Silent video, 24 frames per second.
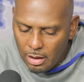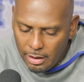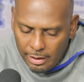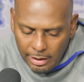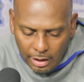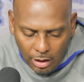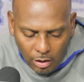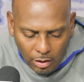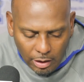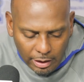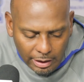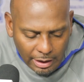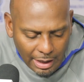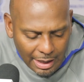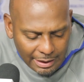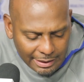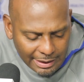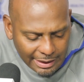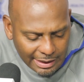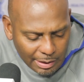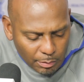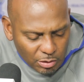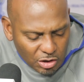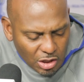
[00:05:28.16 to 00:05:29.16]
No, I
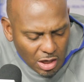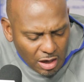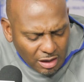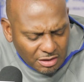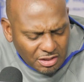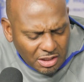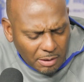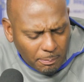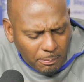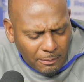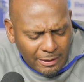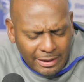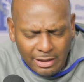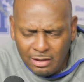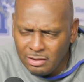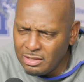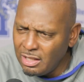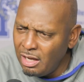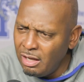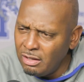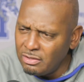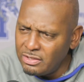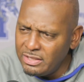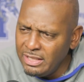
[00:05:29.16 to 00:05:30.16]
think he was talking to the players
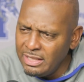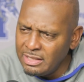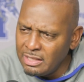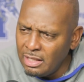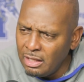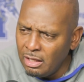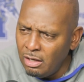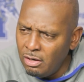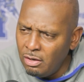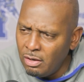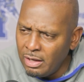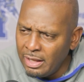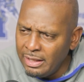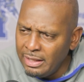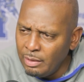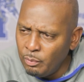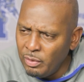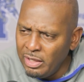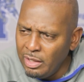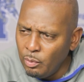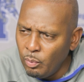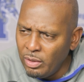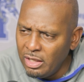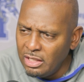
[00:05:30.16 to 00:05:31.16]
all season long. And then
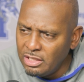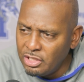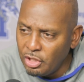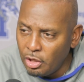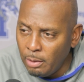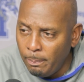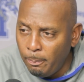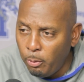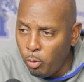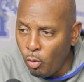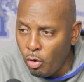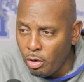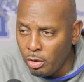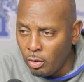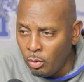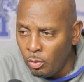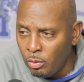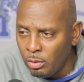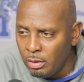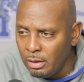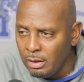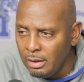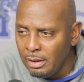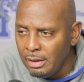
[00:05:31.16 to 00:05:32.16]
when he went into the
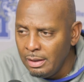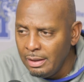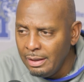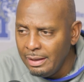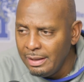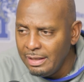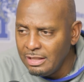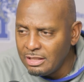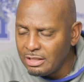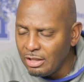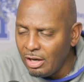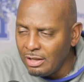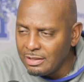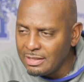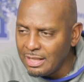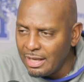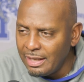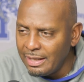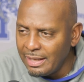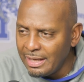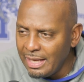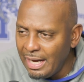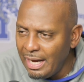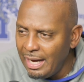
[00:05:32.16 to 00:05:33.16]
portal, he started
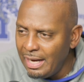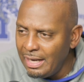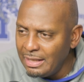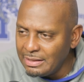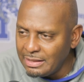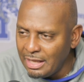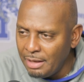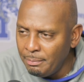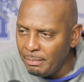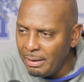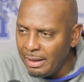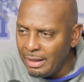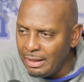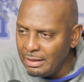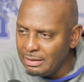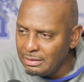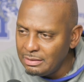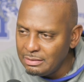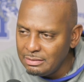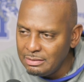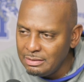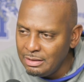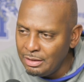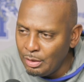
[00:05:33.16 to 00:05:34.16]
telling the guys, hey,
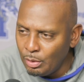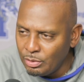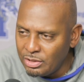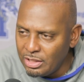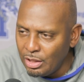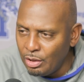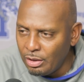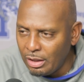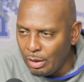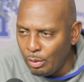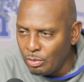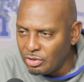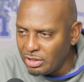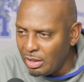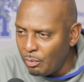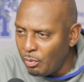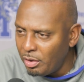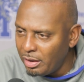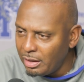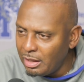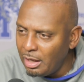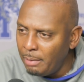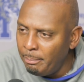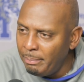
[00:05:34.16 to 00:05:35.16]
man, you know, tell Coach I
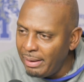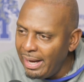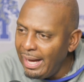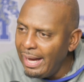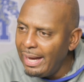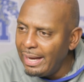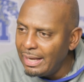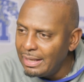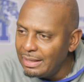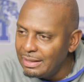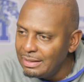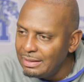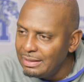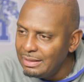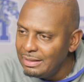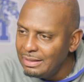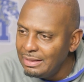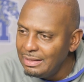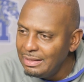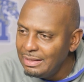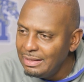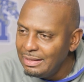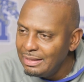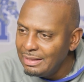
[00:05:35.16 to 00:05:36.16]
want to come back.
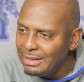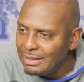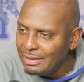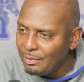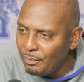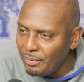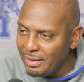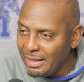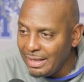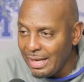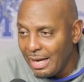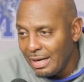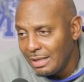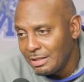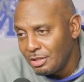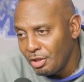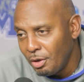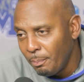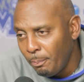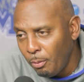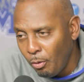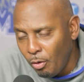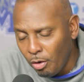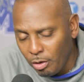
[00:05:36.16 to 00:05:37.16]
When he got
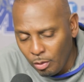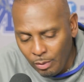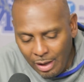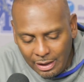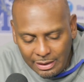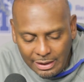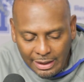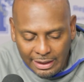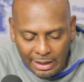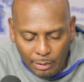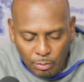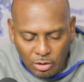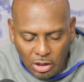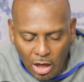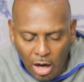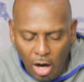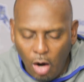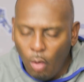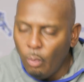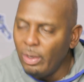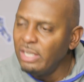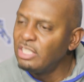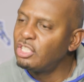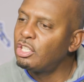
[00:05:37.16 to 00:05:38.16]
into the portal, I think he was
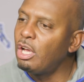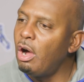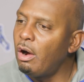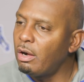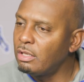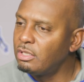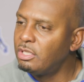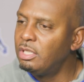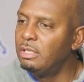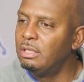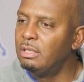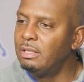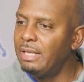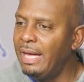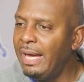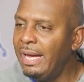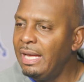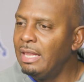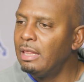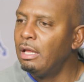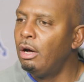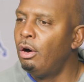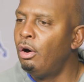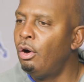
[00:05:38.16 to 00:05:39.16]
always talking to
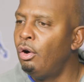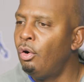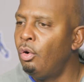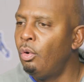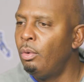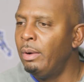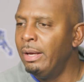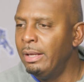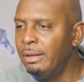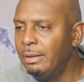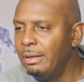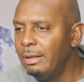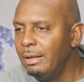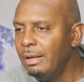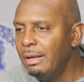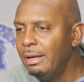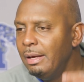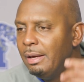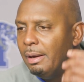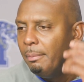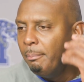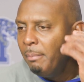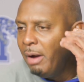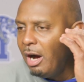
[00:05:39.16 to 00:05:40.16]
Alo and
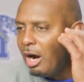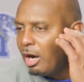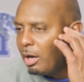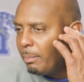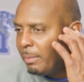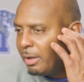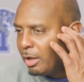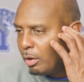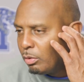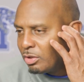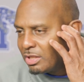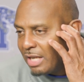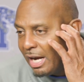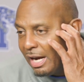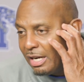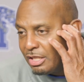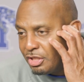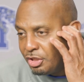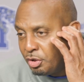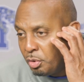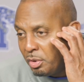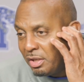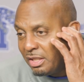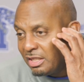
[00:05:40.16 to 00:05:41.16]
Malcolm and those
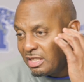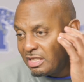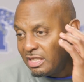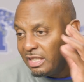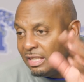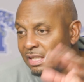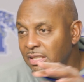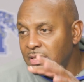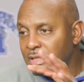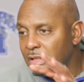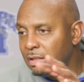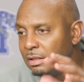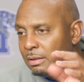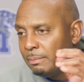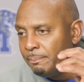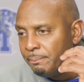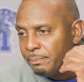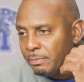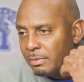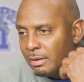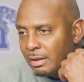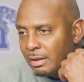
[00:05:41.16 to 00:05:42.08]
guys during the season.